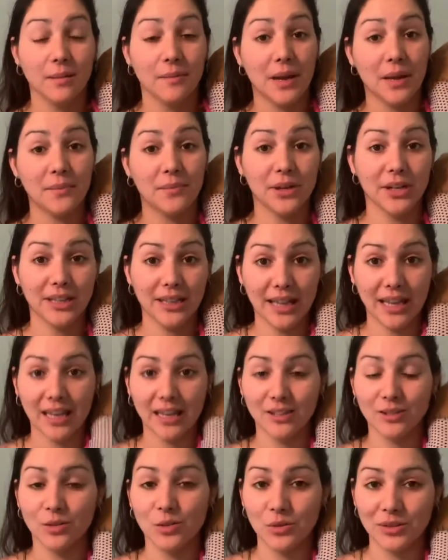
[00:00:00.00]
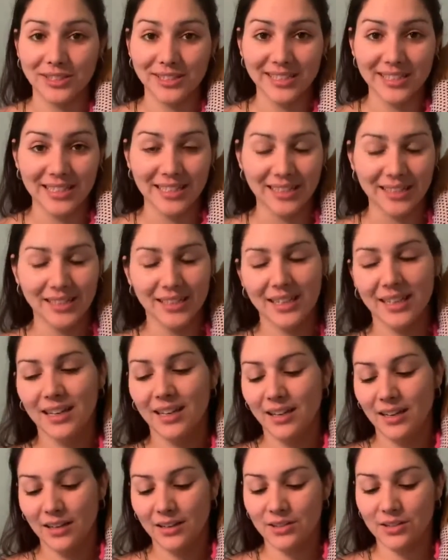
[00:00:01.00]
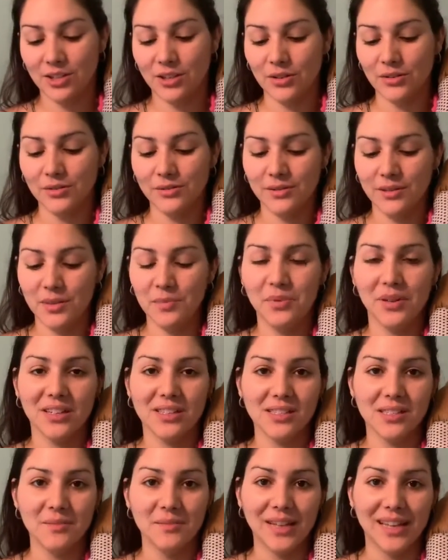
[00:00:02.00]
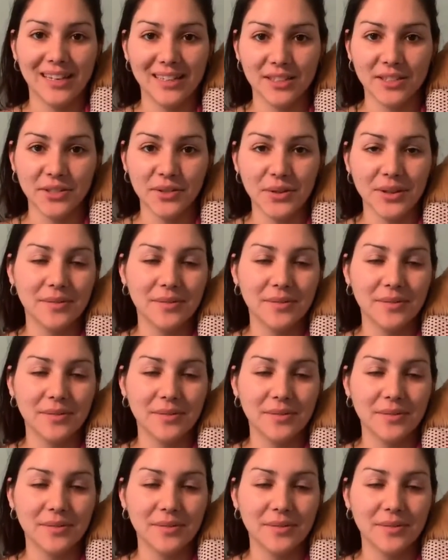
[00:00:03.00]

birthday in a quarantine. So it brought some light into it.